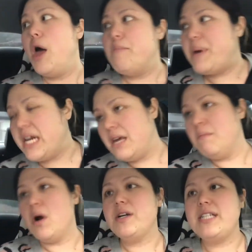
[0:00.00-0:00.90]
But he
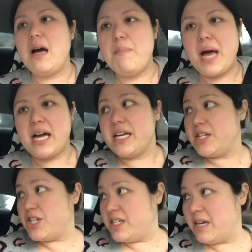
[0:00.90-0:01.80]
marked a
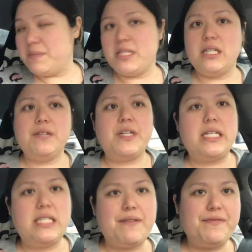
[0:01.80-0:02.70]
package attempted delivery
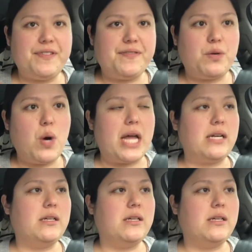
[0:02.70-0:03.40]
at 7:51.